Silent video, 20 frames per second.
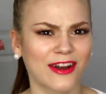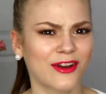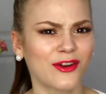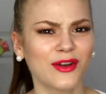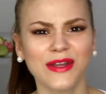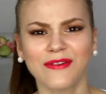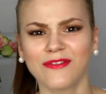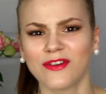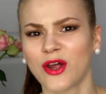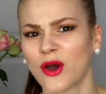I
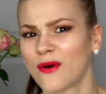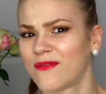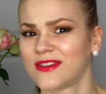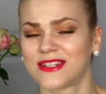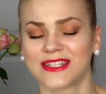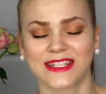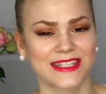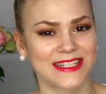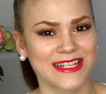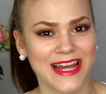don't even know if
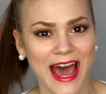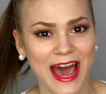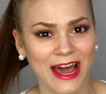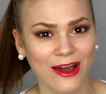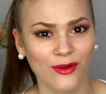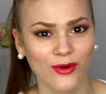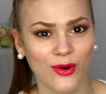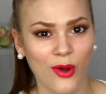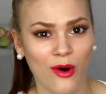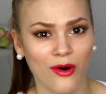it's a
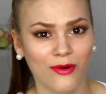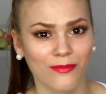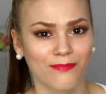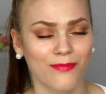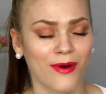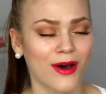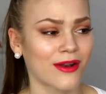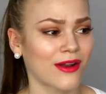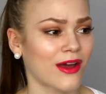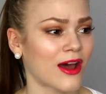tag or
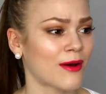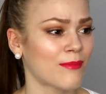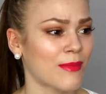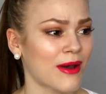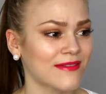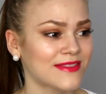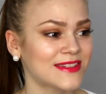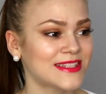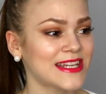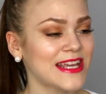not, but
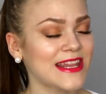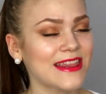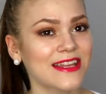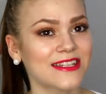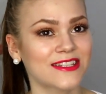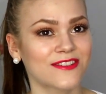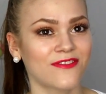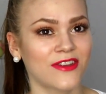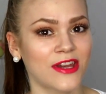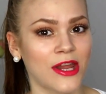I've seen
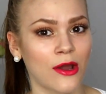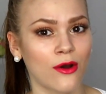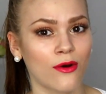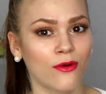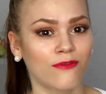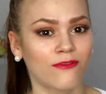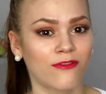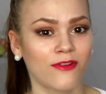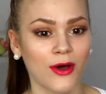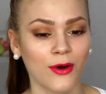this
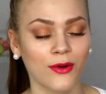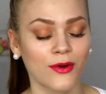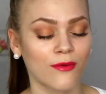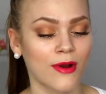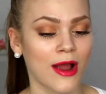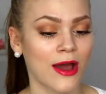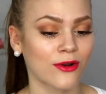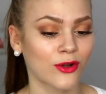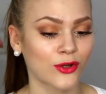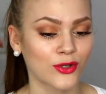video float
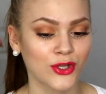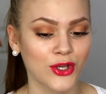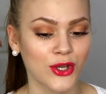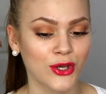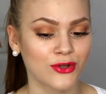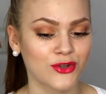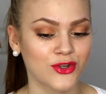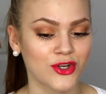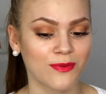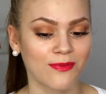around on
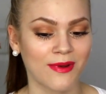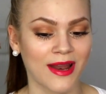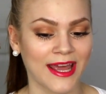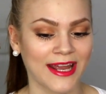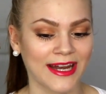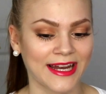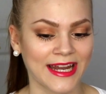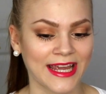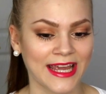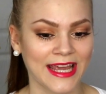YouTube
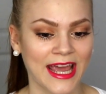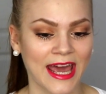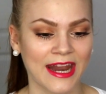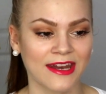lately,